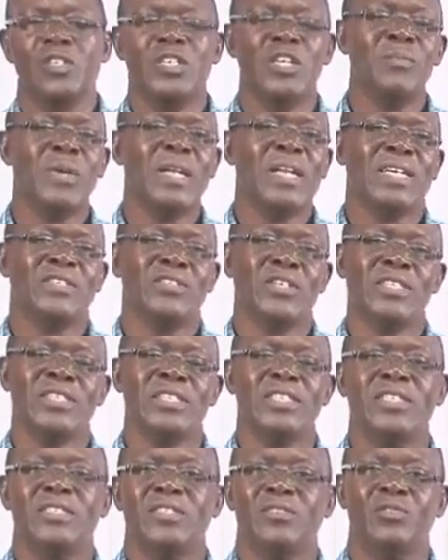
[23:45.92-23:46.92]
Email
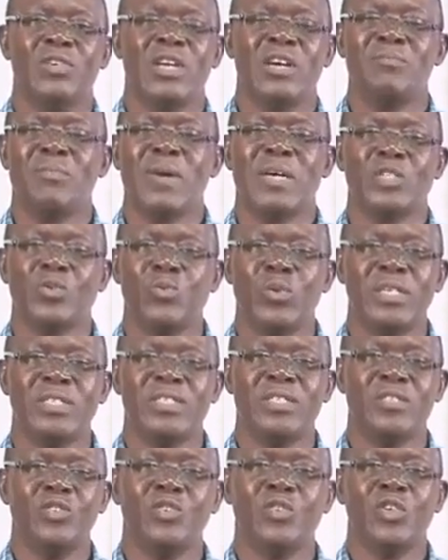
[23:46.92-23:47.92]
addresses, we have
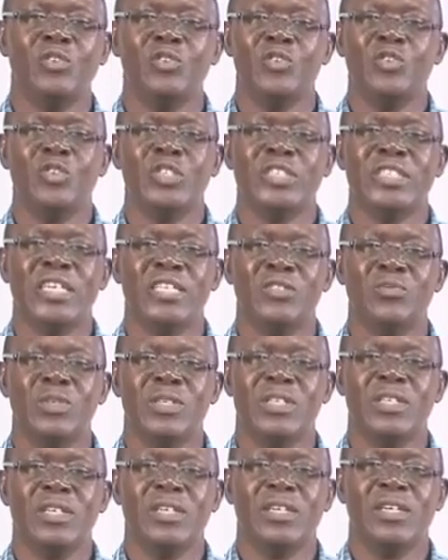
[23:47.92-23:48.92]
passwords. You don't share it
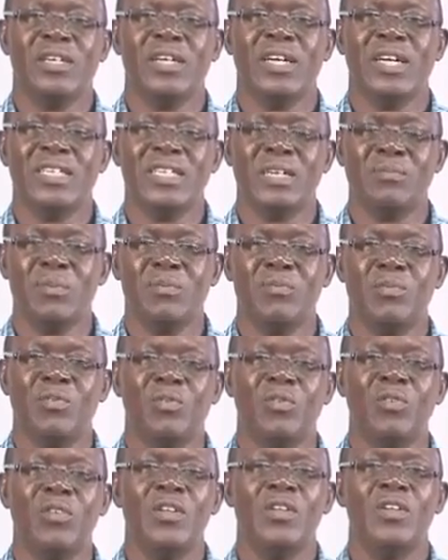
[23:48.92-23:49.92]
with other
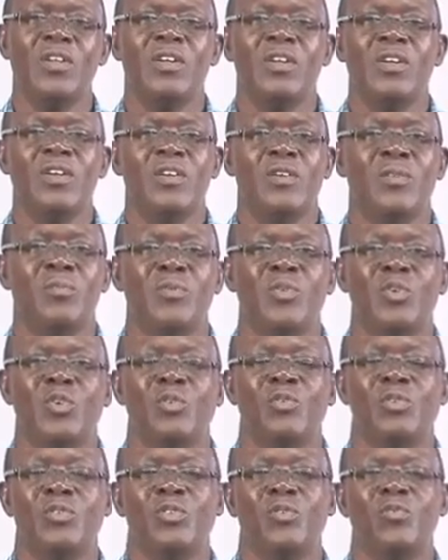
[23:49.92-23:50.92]
people. People
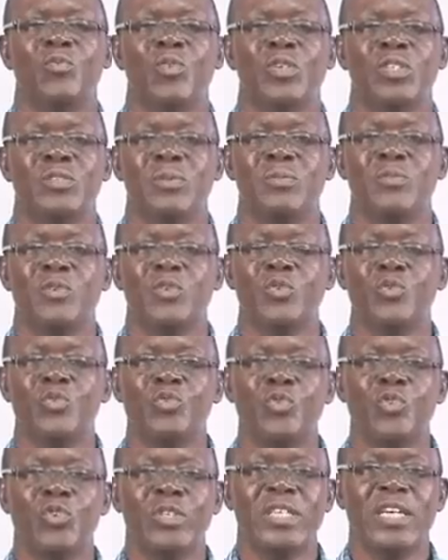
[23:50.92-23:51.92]
don't want people to
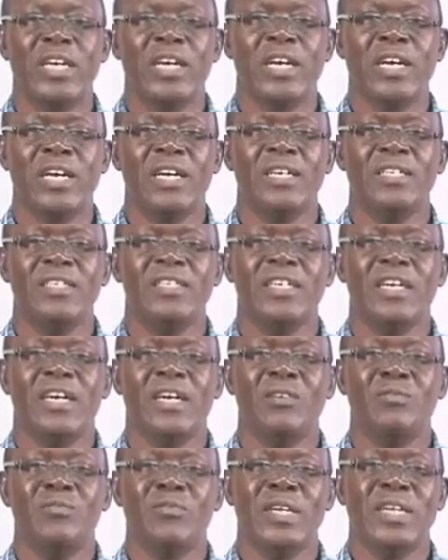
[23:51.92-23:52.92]
know
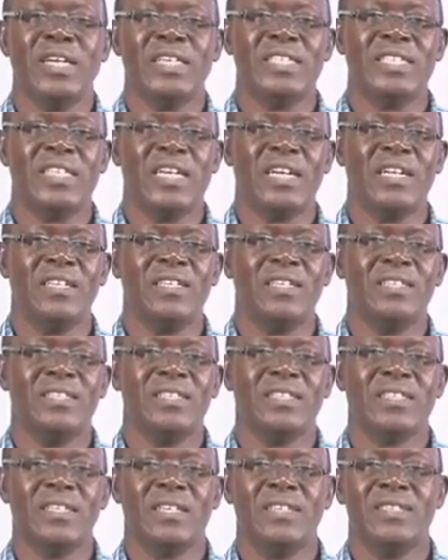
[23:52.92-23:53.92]
their financial
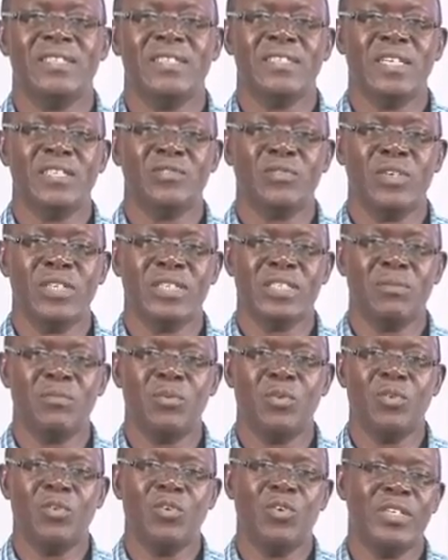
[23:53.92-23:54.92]
status, for
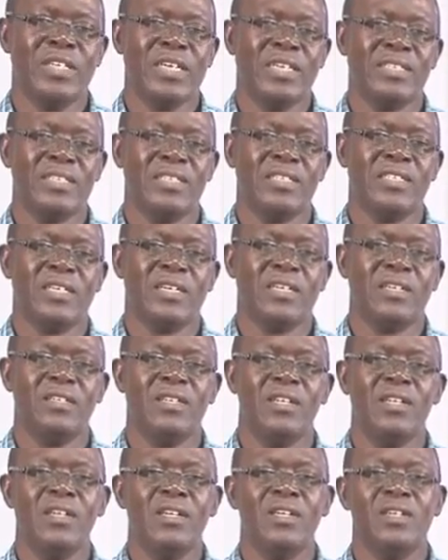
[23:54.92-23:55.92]
example, or their social
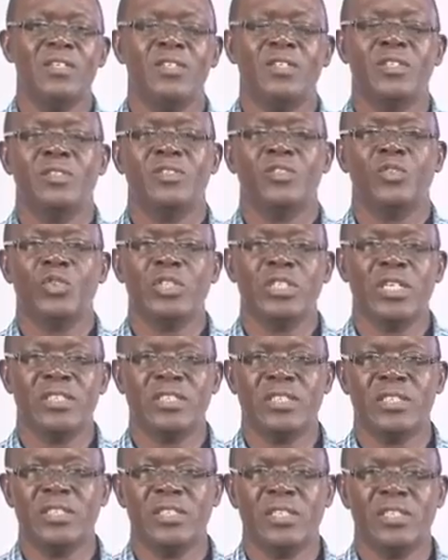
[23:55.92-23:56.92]

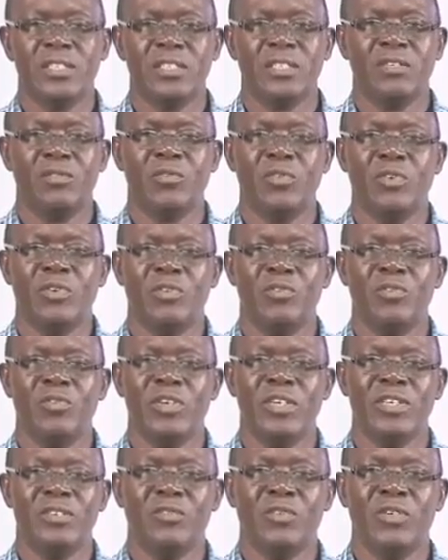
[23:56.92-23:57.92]
status,
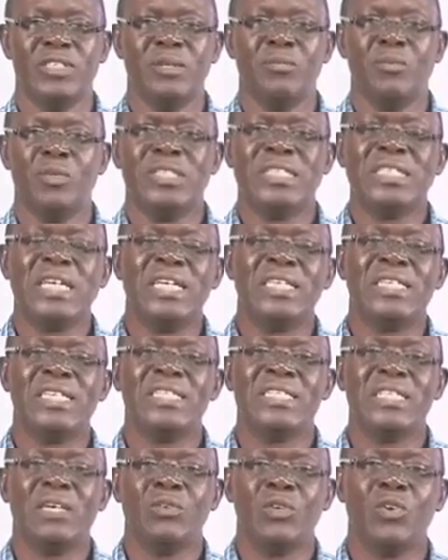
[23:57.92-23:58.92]
for example. These are the
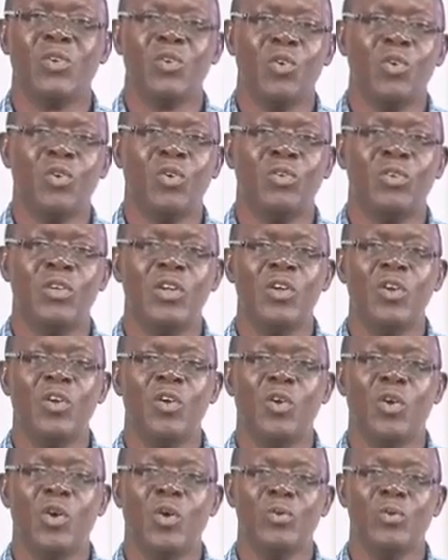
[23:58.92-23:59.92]
things that we call
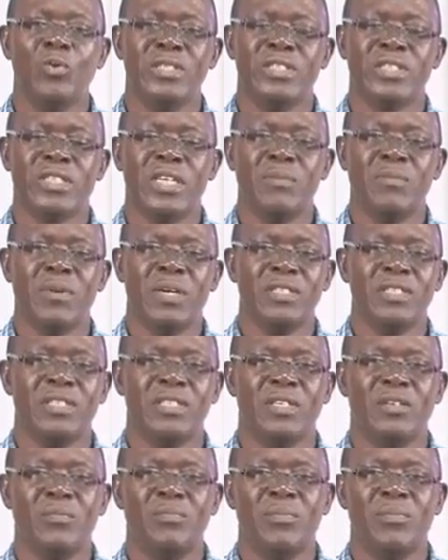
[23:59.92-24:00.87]
or we describe as